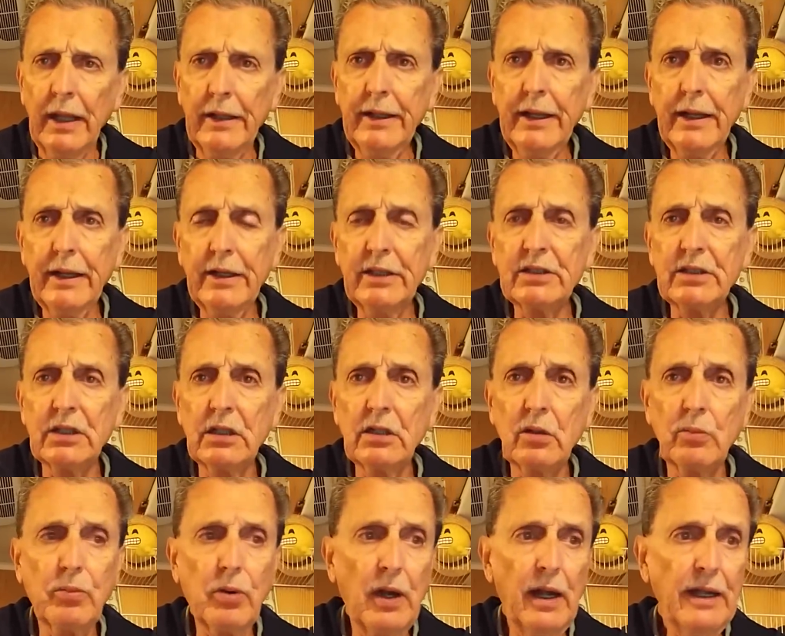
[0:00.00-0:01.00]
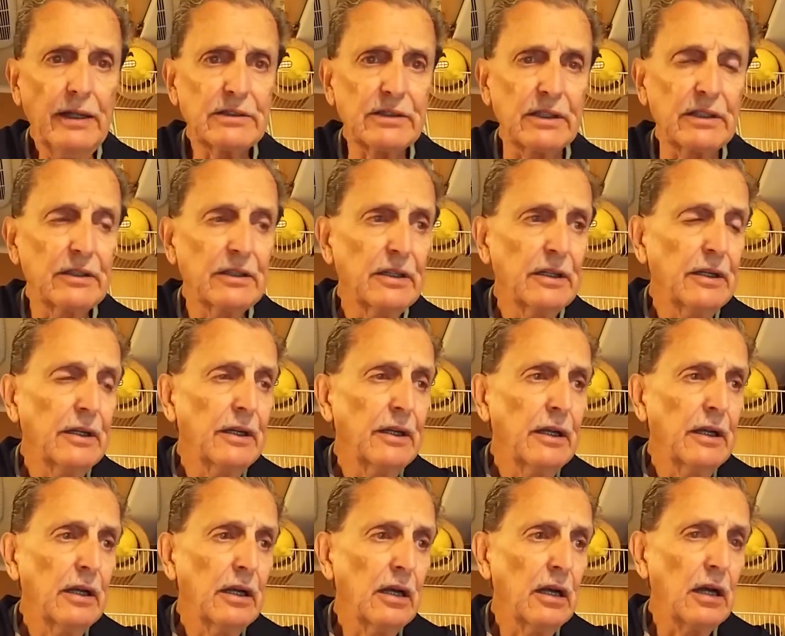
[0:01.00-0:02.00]
that is a little pricey
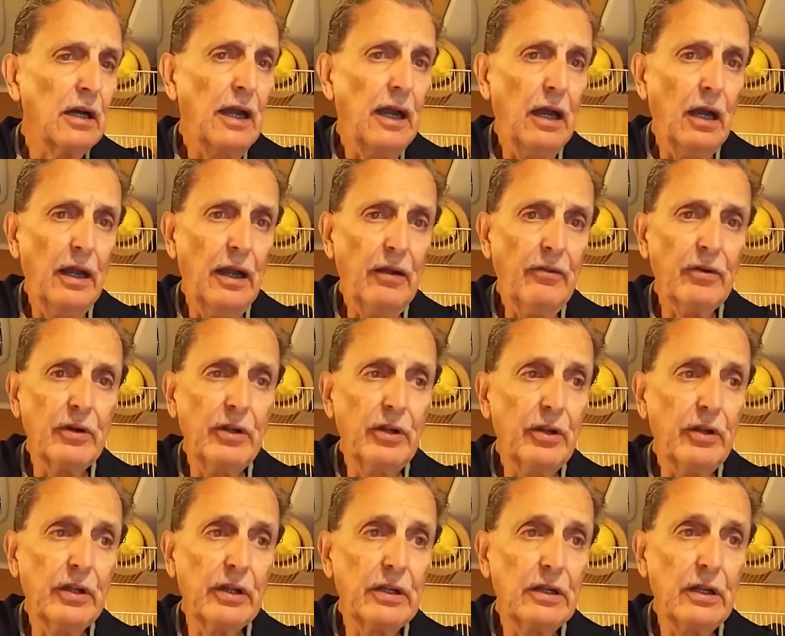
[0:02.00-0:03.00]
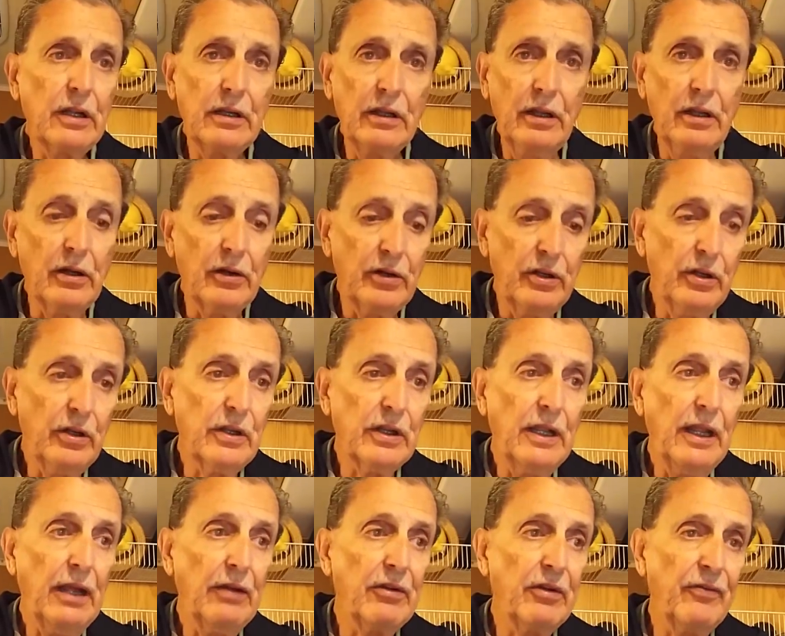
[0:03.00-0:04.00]
uh, however you can you know you can
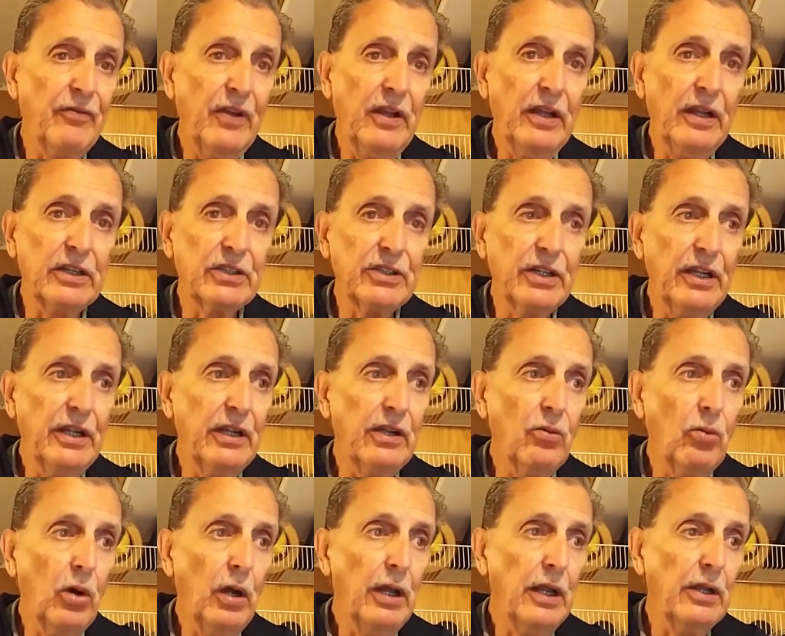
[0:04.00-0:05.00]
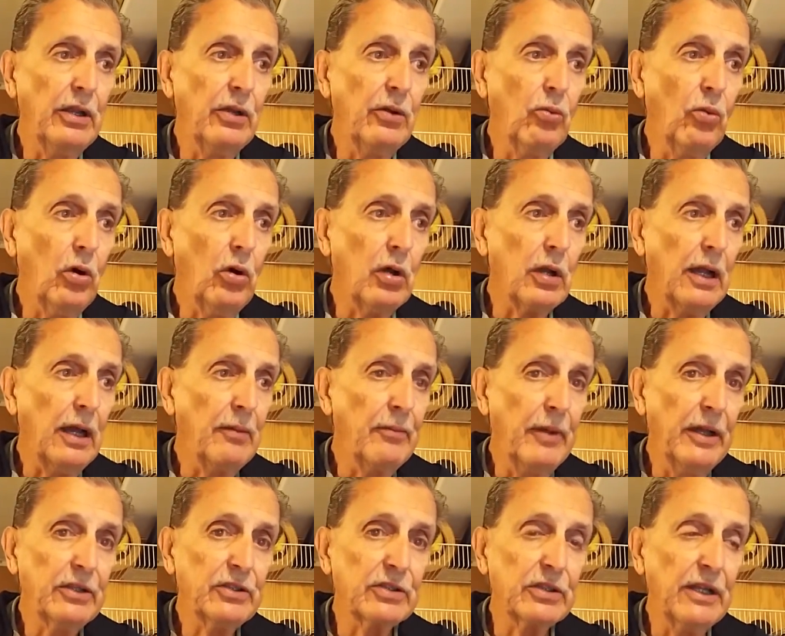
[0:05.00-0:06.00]
have it finished any way you want I
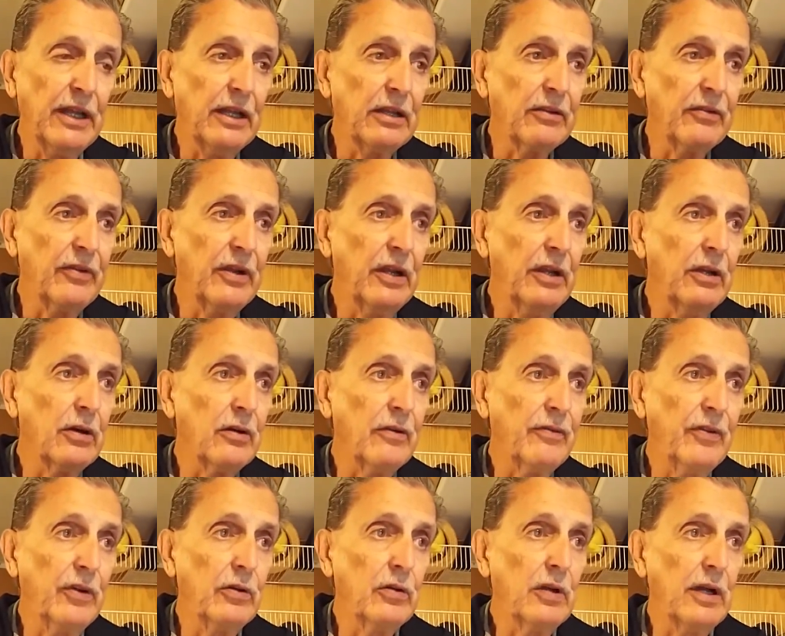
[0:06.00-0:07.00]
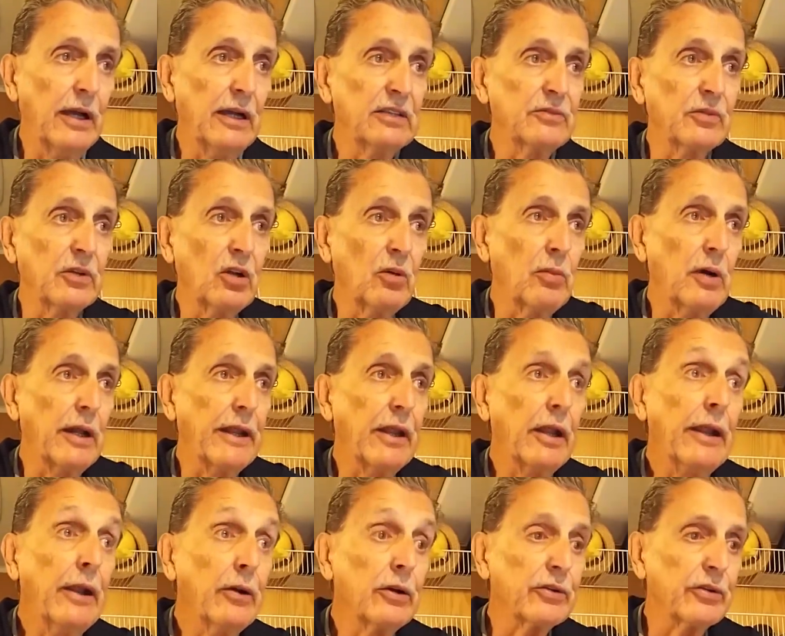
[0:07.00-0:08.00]
mentioned that in the video a few times but nobody
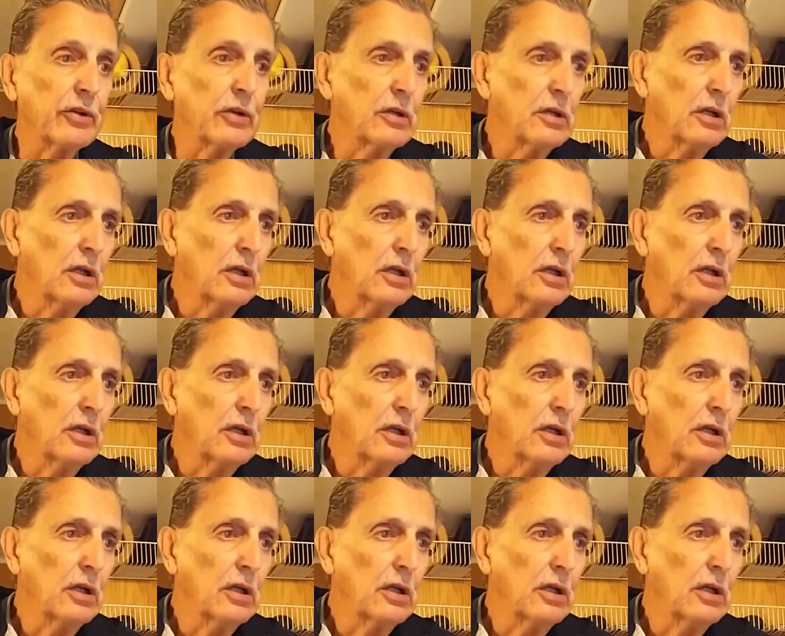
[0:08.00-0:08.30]
hears it